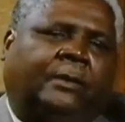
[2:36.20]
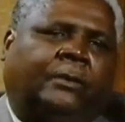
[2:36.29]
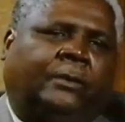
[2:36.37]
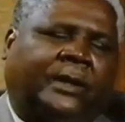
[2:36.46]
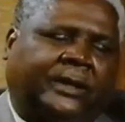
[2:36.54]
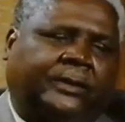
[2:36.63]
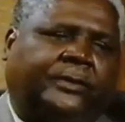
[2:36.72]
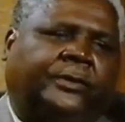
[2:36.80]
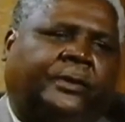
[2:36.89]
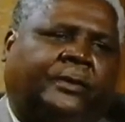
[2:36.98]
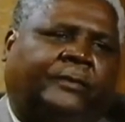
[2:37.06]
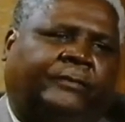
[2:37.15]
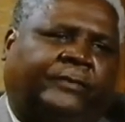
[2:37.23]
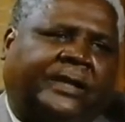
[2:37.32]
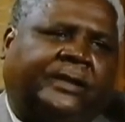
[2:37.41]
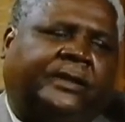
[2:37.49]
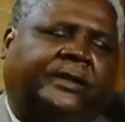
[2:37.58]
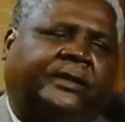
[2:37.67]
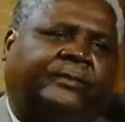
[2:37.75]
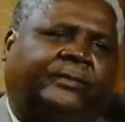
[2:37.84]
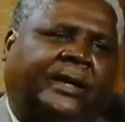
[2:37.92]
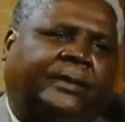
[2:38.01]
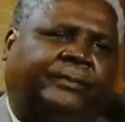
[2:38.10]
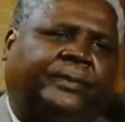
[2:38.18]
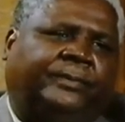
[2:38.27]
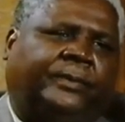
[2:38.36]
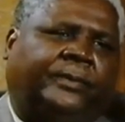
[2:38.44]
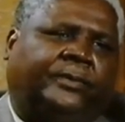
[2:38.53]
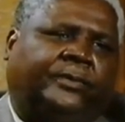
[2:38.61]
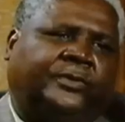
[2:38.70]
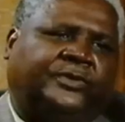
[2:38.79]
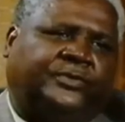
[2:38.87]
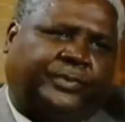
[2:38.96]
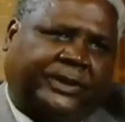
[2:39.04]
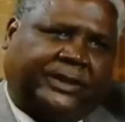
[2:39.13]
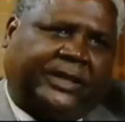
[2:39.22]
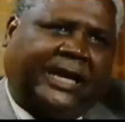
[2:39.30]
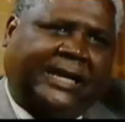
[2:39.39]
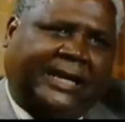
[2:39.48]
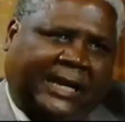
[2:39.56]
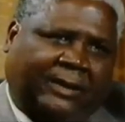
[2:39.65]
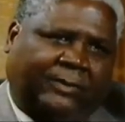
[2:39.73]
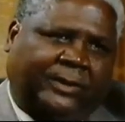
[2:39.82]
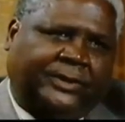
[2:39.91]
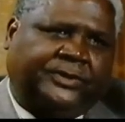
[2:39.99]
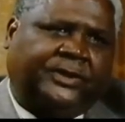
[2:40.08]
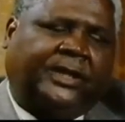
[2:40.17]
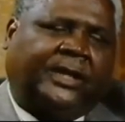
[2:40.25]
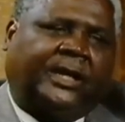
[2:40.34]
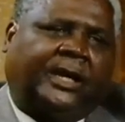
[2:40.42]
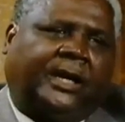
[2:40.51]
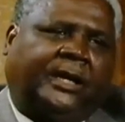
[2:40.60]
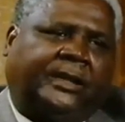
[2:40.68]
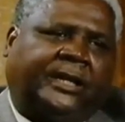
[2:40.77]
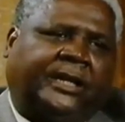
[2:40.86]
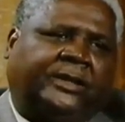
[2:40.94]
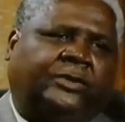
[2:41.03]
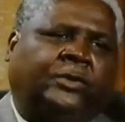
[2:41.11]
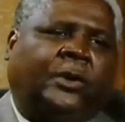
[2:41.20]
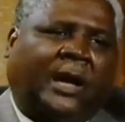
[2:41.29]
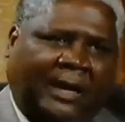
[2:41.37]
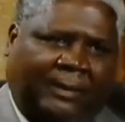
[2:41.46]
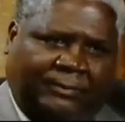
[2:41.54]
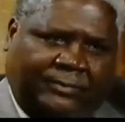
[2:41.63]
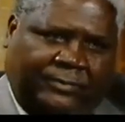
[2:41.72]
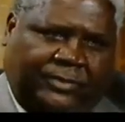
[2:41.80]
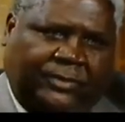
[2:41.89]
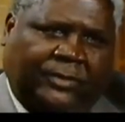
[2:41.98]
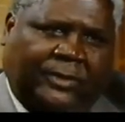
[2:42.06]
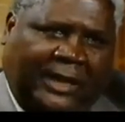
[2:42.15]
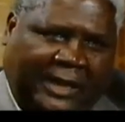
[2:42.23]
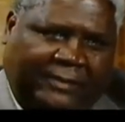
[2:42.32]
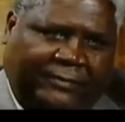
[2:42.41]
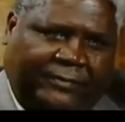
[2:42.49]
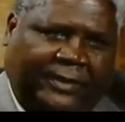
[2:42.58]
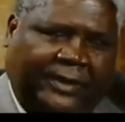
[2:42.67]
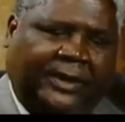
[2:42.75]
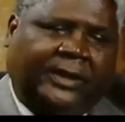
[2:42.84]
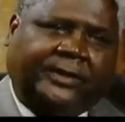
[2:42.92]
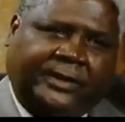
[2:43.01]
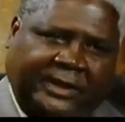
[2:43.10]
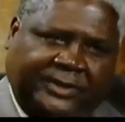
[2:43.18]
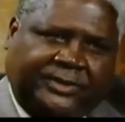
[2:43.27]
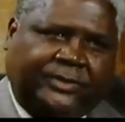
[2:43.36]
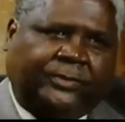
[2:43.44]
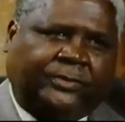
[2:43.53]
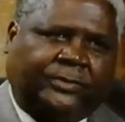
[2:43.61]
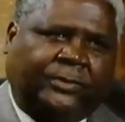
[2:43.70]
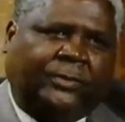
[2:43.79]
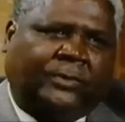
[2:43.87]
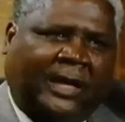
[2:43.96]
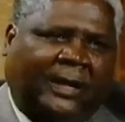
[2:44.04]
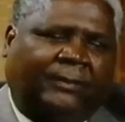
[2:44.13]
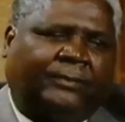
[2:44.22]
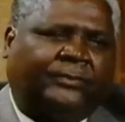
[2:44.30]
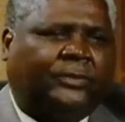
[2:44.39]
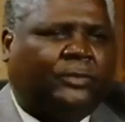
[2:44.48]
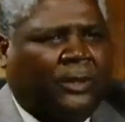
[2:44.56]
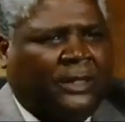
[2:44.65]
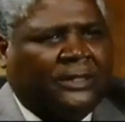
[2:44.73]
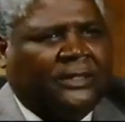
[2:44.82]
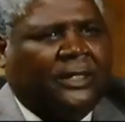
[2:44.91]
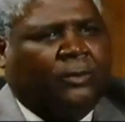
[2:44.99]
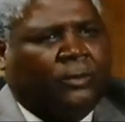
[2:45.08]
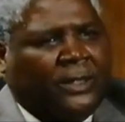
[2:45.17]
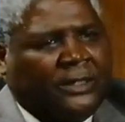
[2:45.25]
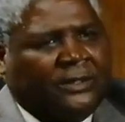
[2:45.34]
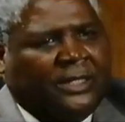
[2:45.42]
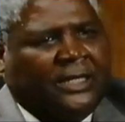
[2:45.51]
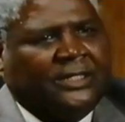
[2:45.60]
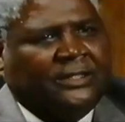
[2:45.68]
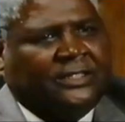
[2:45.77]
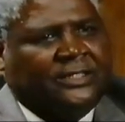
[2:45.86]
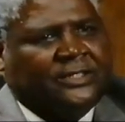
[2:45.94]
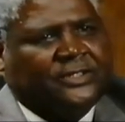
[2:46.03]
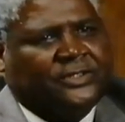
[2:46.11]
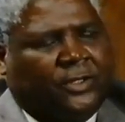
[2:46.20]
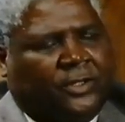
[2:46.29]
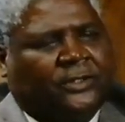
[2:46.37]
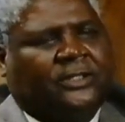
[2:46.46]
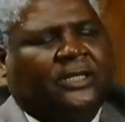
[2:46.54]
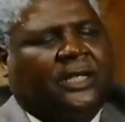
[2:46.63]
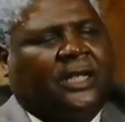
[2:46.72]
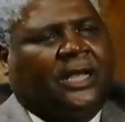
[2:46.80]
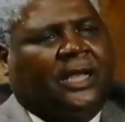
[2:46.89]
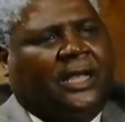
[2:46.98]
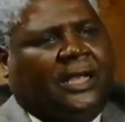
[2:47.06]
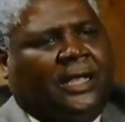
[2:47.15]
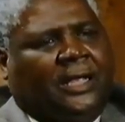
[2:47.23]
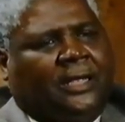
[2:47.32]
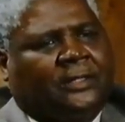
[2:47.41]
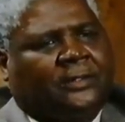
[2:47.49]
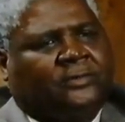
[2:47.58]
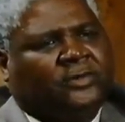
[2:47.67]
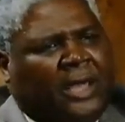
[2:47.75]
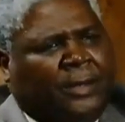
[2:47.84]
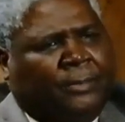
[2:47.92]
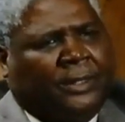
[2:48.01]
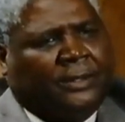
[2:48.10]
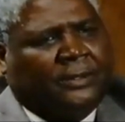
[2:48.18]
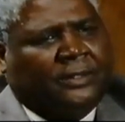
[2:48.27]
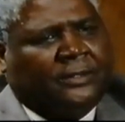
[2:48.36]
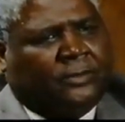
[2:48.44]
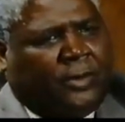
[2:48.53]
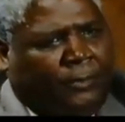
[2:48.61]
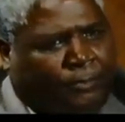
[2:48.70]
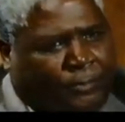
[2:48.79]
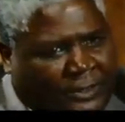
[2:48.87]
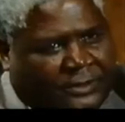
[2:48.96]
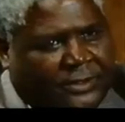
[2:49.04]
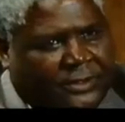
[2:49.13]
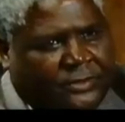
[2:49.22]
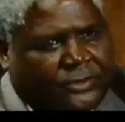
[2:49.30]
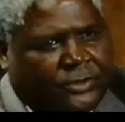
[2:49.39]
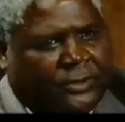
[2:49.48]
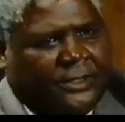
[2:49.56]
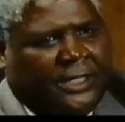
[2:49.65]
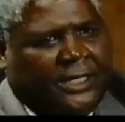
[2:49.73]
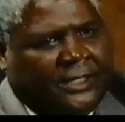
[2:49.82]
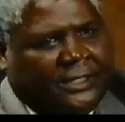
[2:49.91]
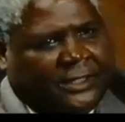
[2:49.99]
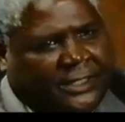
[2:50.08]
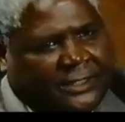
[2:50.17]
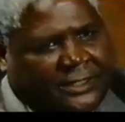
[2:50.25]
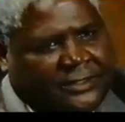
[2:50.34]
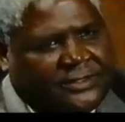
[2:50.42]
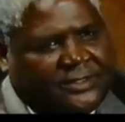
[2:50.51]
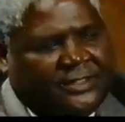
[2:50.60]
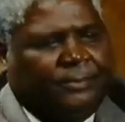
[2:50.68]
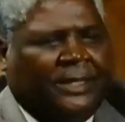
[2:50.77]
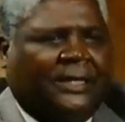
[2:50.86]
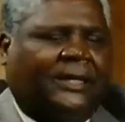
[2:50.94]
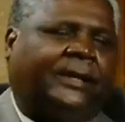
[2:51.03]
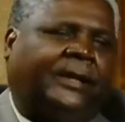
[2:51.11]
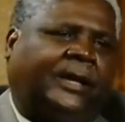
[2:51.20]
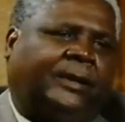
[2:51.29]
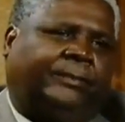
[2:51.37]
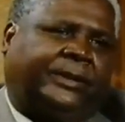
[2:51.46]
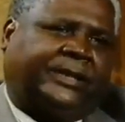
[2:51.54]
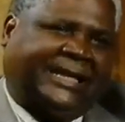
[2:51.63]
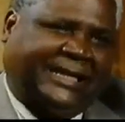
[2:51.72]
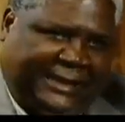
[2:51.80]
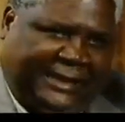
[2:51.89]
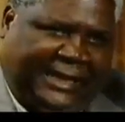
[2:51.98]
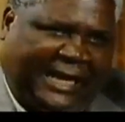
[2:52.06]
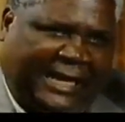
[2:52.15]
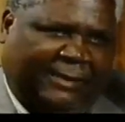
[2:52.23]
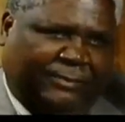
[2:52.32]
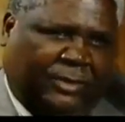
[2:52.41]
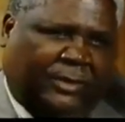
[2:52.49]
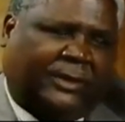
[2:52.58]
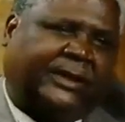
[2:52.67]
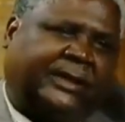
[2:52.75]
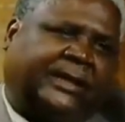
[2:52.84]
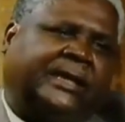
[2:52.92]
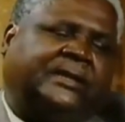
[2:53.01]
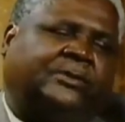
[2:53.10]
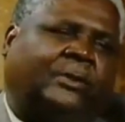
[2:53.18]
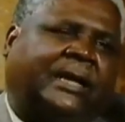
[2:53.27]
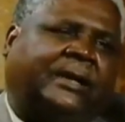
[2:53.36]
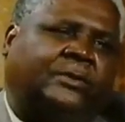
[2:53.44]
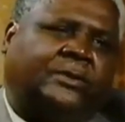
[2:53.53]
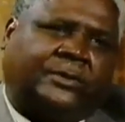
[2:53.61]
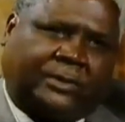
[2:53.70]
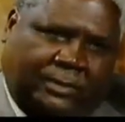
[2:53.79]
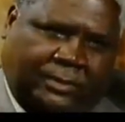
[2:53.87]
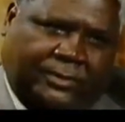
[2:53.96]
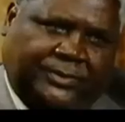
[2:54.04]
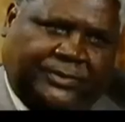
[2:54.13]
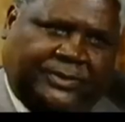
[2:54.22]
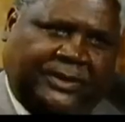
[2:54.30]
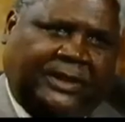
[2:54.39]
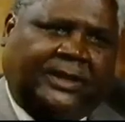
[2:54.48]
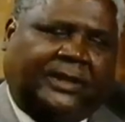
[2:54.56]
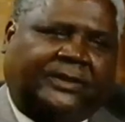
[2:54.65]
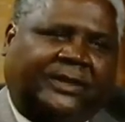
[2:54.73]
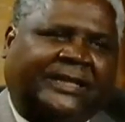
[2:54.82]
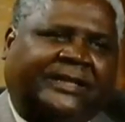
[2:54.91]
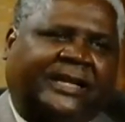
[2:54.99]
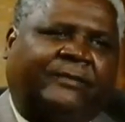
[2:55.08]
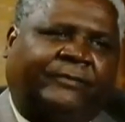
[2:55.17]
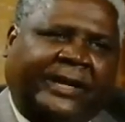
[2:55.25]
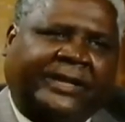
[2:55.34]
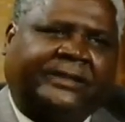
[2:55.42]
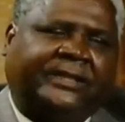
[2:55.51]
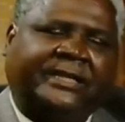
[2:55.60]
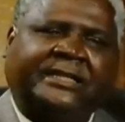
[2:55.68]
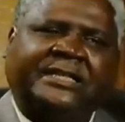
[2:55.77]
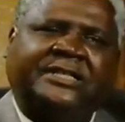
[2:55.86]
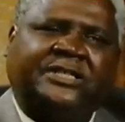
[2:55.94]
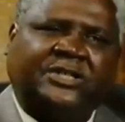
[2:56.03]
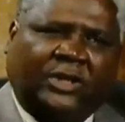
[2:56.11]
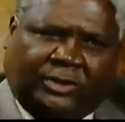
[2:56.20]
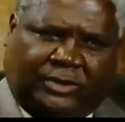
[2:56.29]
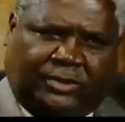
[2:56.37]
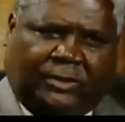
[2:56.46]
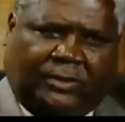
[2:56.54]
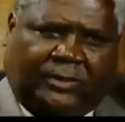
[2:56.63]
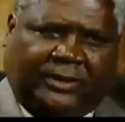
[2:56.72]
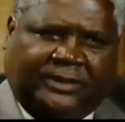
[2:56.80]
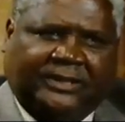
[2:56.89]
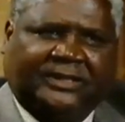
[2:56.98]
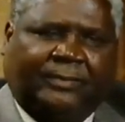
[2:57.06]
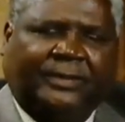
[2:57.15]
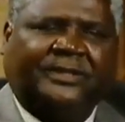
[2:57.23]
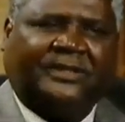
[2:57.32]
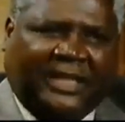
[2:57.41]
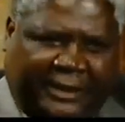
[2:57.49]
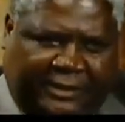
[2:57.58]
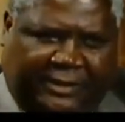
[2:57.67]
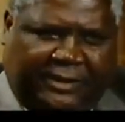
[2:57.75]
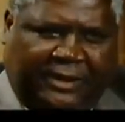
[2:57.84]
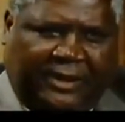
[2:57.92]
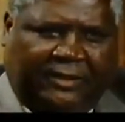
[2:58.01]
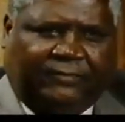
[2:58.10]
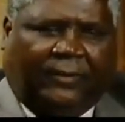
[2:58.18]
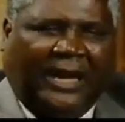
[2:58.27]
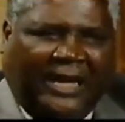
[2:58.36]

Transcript: when you're confronted by people who speak a language and they do harm to your life, yes, you do come to wonder whether it is not a tribal and complete Shona against Ndebele. But here I am talking as one who knows that in fact it is not so. It is a mistake for